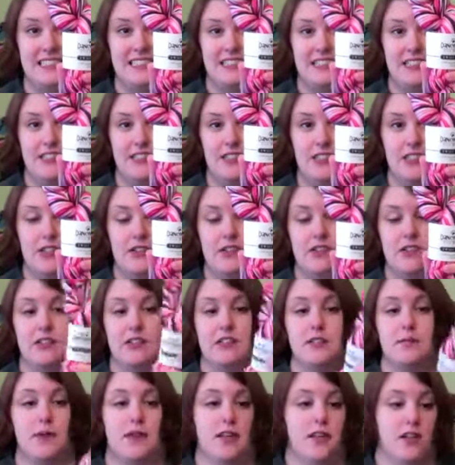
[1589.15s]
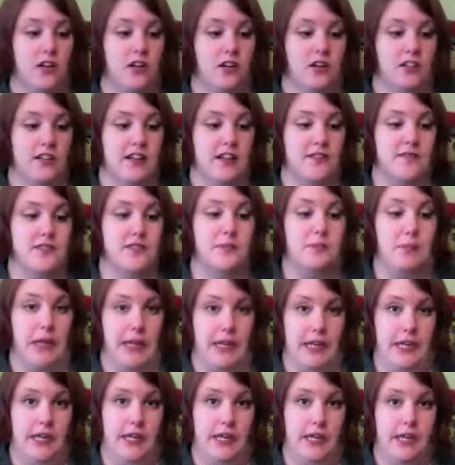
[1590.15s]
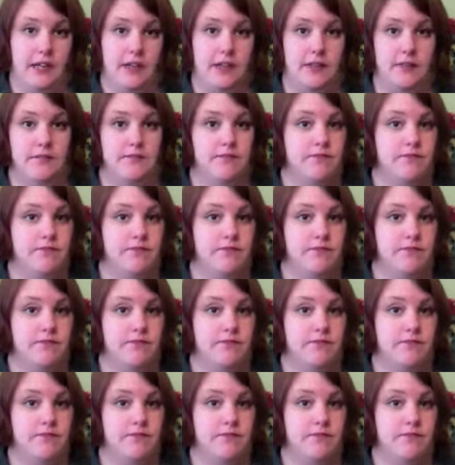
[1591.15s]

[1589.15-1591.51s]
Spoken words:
So, because my daughter loves pink,